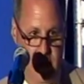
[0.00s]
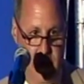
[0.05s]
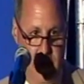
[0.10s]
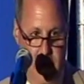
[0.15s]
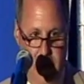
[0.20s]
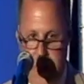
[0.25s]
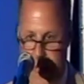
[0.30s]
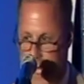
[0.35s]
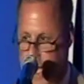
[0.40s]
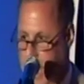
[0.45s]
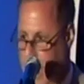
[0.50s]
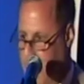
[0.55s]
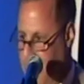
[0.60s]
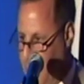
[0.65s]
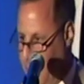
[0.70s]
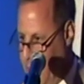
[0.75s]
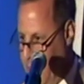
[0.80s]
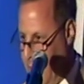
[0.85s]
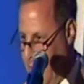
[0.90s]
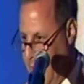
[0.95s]
playing
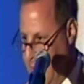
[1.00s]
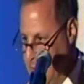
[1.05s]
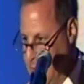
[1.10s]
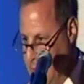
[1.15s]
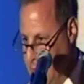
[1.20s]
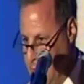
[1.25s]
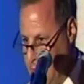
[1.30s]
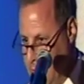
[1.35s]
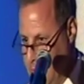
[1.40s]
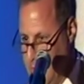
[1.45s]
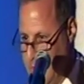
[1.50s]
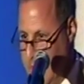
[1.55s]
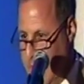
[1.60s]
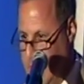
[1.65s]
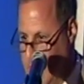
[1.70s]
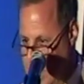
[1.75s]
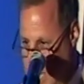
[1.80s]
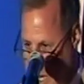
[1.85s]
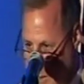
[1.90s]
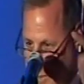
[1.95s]
Kempsville High School, state
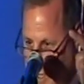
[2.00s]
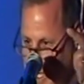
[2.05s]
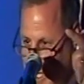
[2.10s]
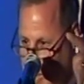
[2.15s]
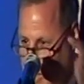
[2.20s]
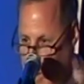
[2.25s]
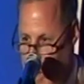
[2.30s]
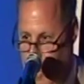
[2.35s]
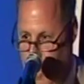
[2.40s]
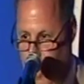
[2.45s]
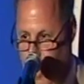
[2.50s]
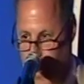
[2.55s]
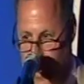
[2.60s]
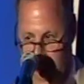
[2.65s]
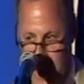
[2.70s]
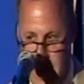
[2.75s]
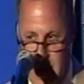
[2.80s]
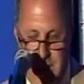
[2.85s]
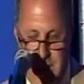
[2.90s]
championship #1, a